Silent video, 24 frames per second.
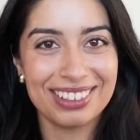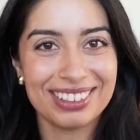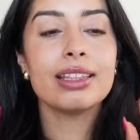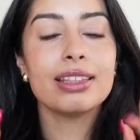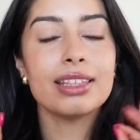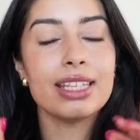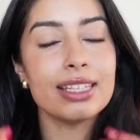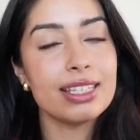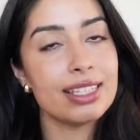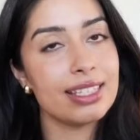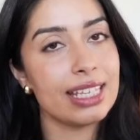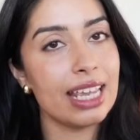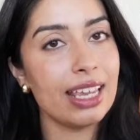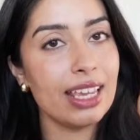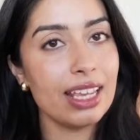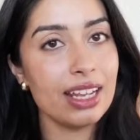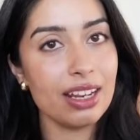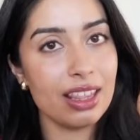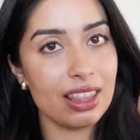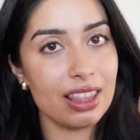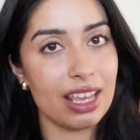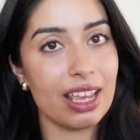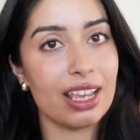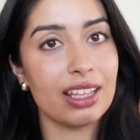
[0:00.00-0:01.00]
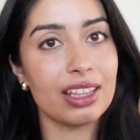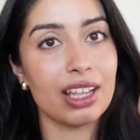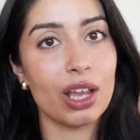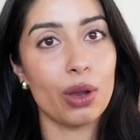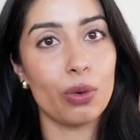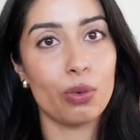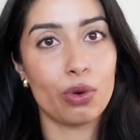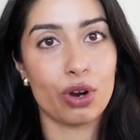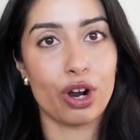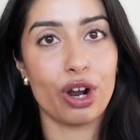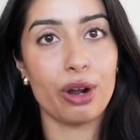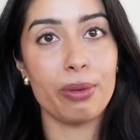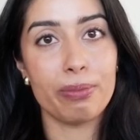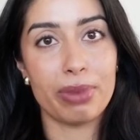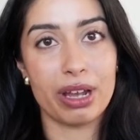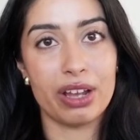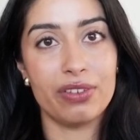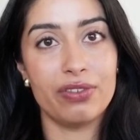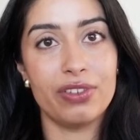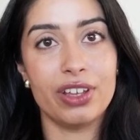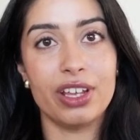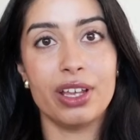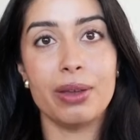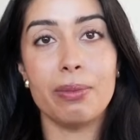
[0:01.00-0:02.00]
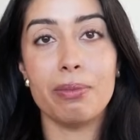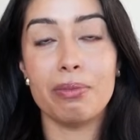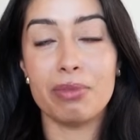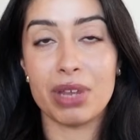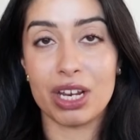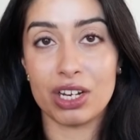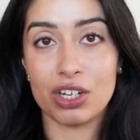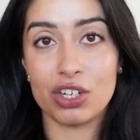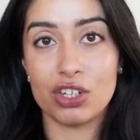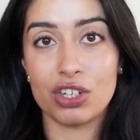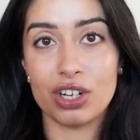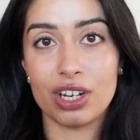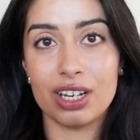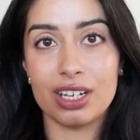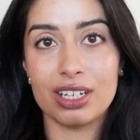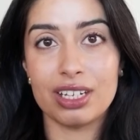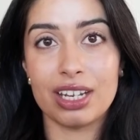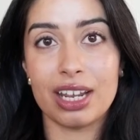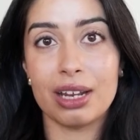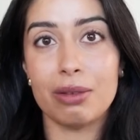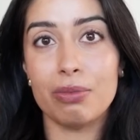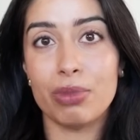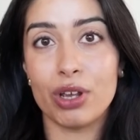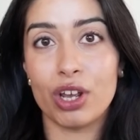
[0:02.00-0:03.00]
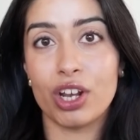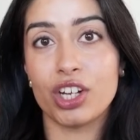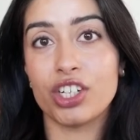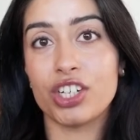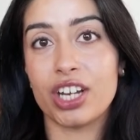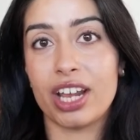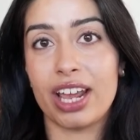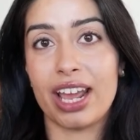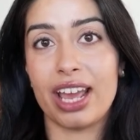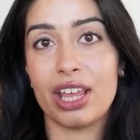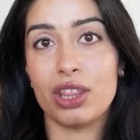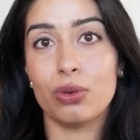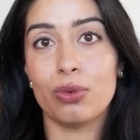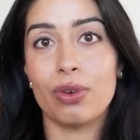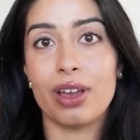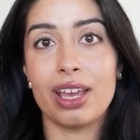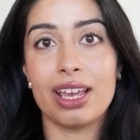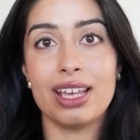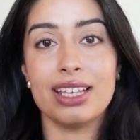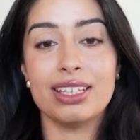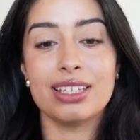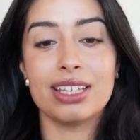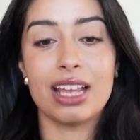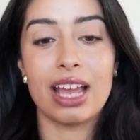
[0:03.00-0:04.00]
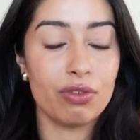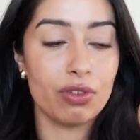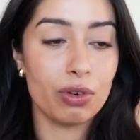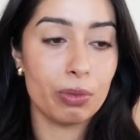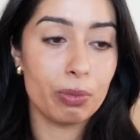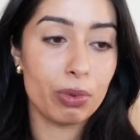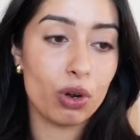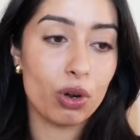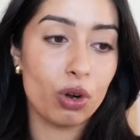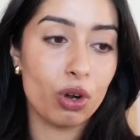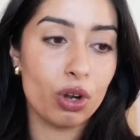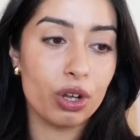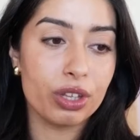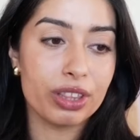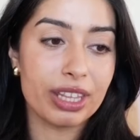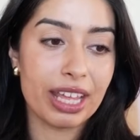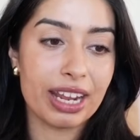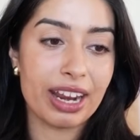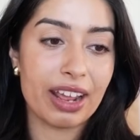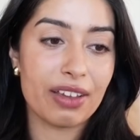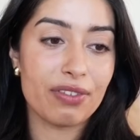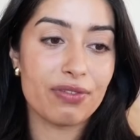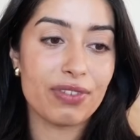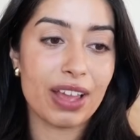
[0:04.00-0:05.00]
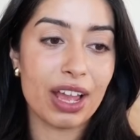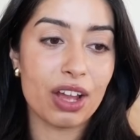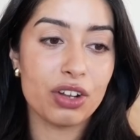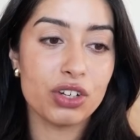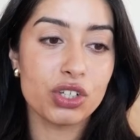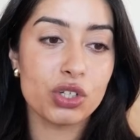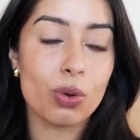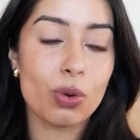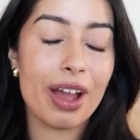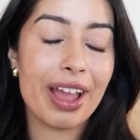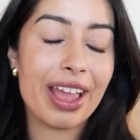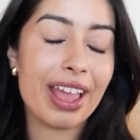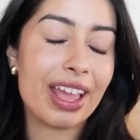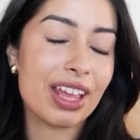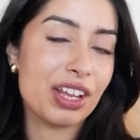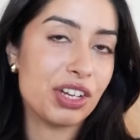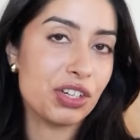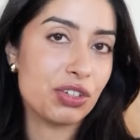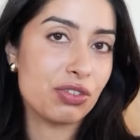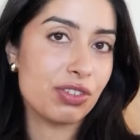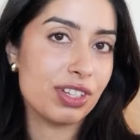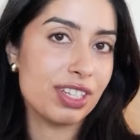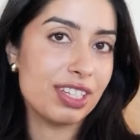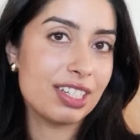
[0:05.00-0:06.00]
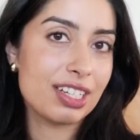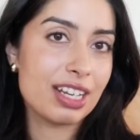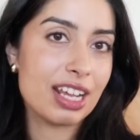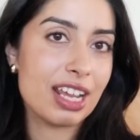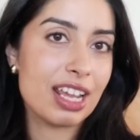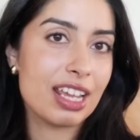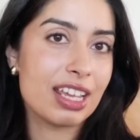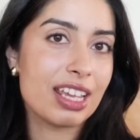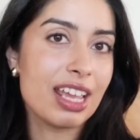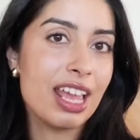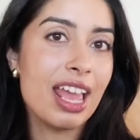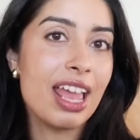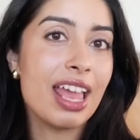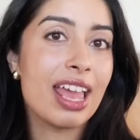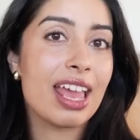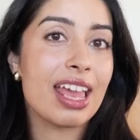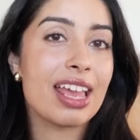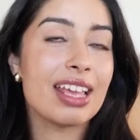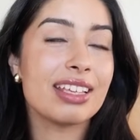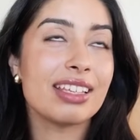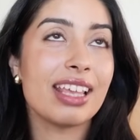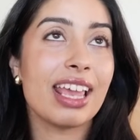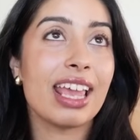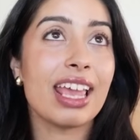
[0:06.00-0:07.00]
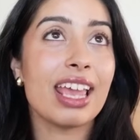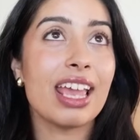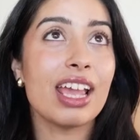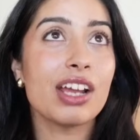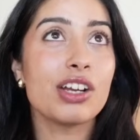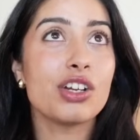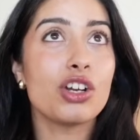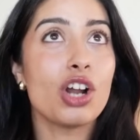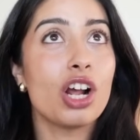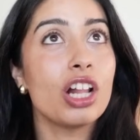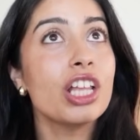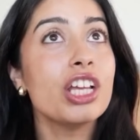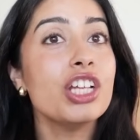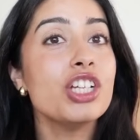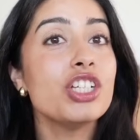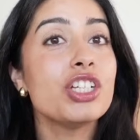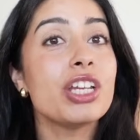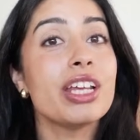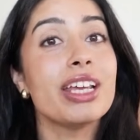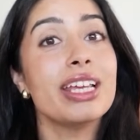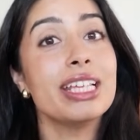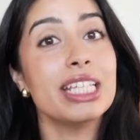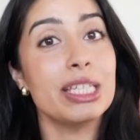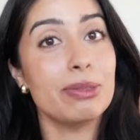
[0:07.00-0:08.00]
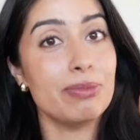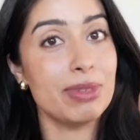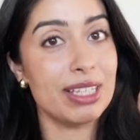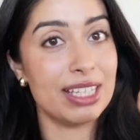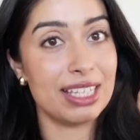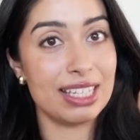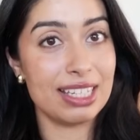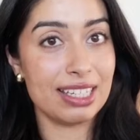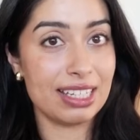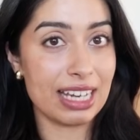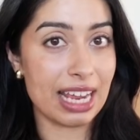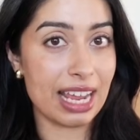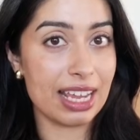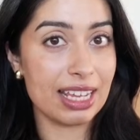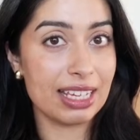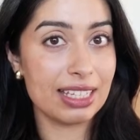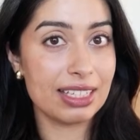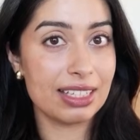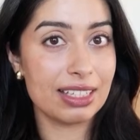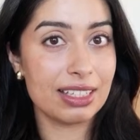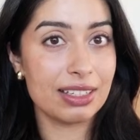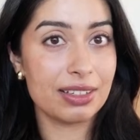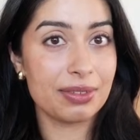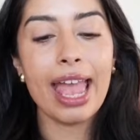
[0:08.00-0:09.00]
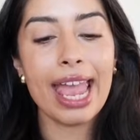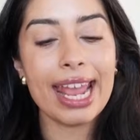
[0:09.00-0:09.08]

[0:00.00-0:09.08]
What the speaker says: The second thing that Warren Buffett mentioned in Berkshire Hathaway's report that I found quite interesting is he acknowledged his mistakes.